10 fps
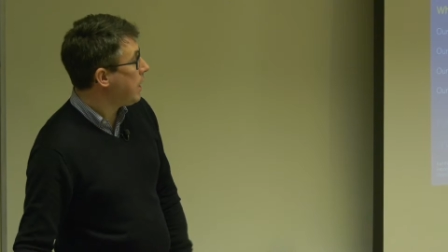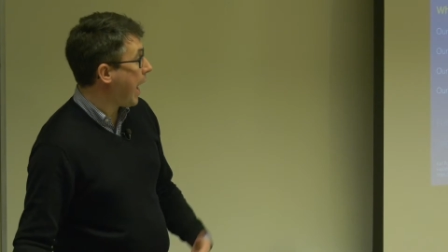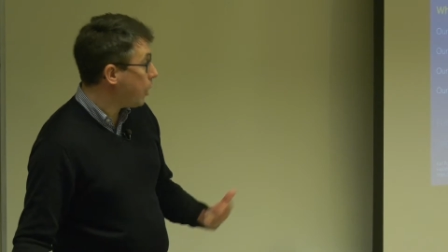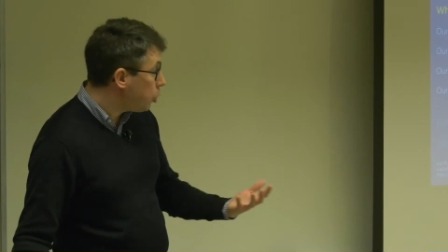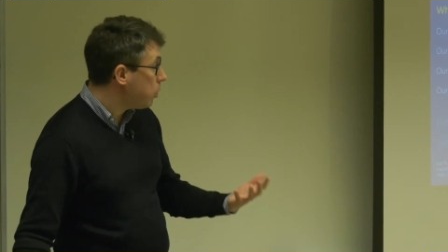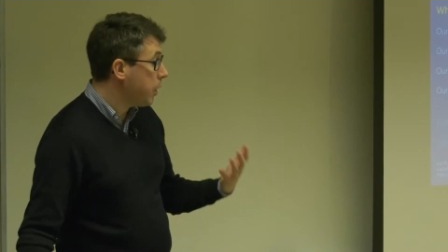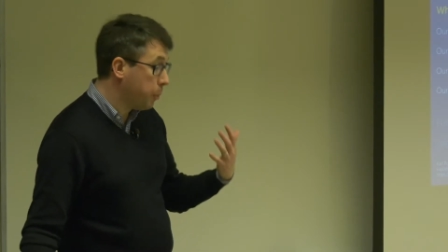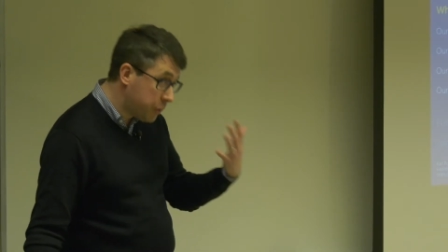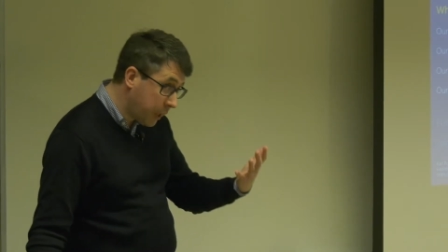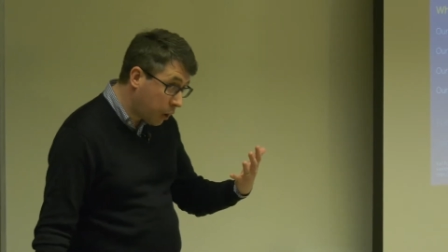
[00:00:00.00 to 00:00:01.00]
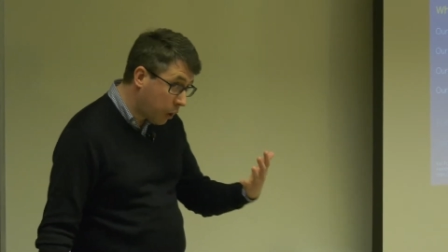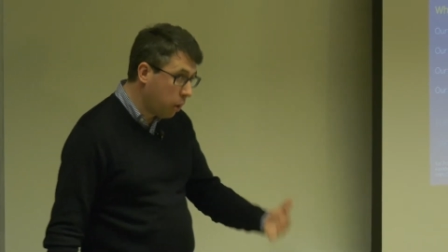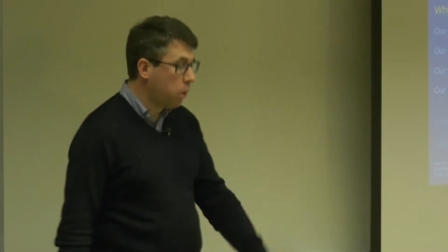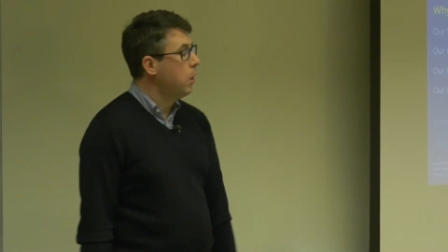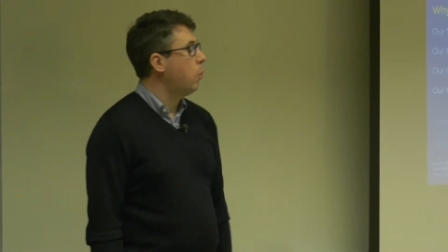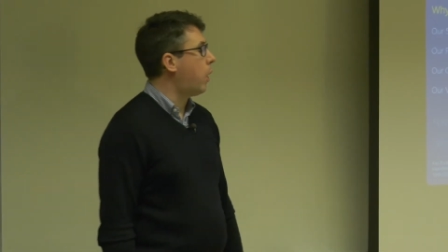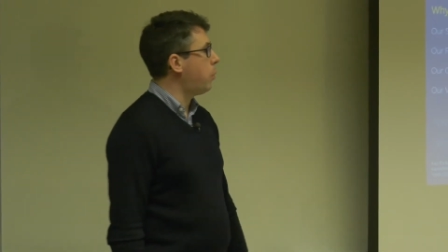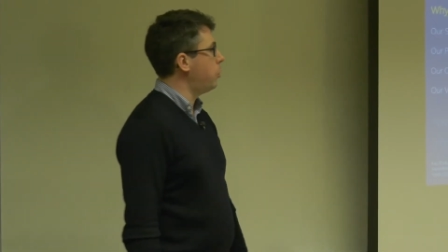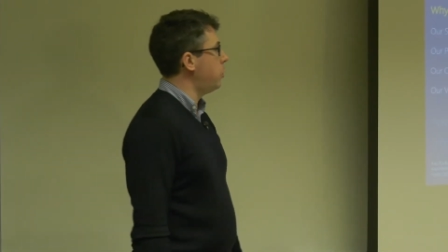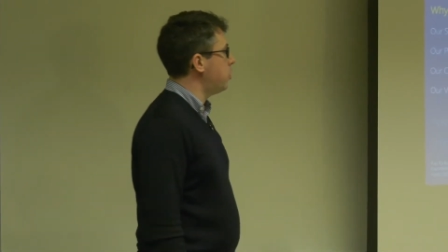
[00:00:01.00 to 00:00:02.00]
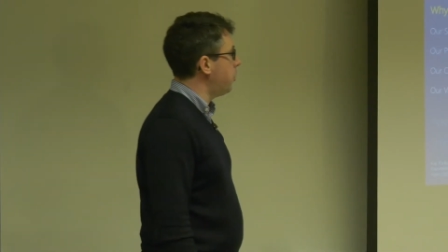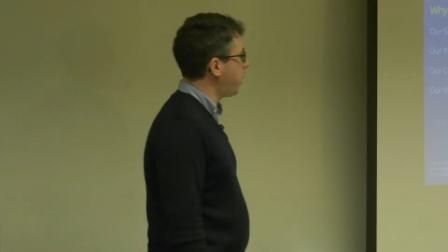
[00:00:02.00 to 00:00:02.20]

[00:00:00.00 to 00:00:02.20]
Azure in particular. Why would you use the